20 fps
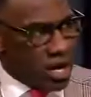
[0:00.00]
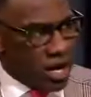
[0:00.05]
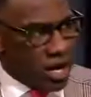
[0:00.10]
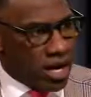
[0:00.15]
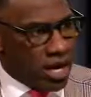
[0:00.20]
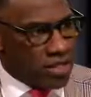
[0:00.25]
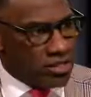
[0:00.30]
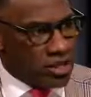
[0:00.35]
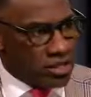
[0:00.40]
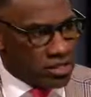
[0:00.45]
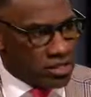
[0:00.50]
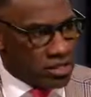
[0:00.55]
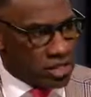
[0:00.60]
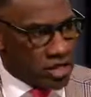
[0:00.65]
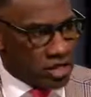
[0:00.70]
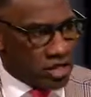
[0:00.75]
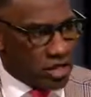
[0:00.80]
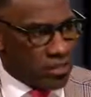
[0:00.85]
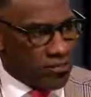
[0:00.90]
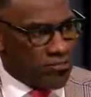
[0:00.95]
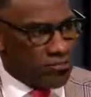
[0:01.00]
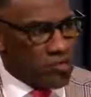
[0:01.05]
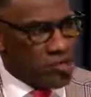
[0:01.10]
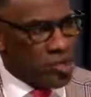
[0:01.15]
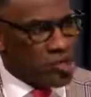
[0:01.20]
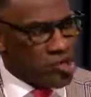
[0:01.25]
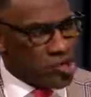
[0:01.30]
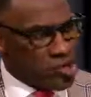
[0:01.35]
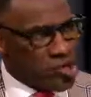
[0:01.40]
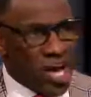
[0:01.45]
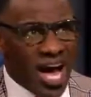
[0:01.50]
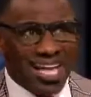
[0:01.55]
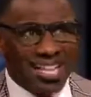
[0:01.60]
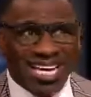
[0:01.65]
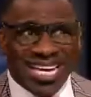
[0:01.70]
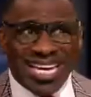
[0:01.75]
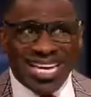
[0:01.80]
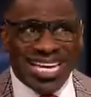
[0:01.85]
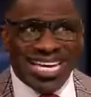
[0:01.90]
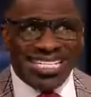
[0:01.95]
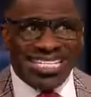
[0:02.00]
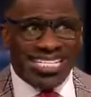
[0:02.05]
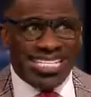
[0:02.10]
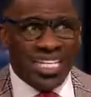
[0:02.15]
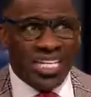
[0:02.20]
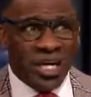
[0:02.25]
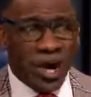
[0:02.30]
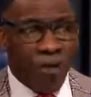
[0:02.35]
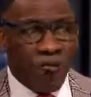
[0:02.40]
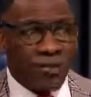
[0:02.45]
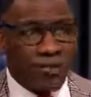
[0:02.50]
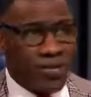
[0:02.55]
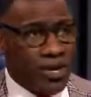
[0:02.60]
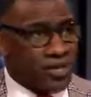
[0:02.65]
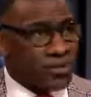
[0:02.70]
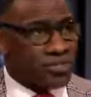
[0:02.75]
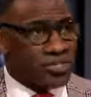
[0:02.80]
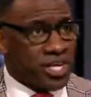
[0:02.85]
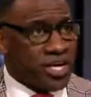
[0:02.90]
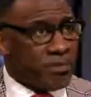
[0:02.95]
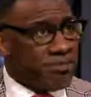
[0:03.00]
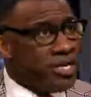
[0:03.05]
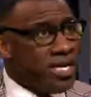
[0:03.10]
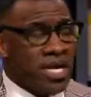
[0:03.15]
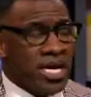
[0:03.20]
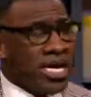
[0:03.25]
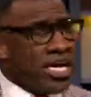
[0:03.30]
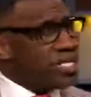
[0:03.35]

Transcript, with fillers: uh, uh the, the uh, the shot that he hit CD over the middle skip,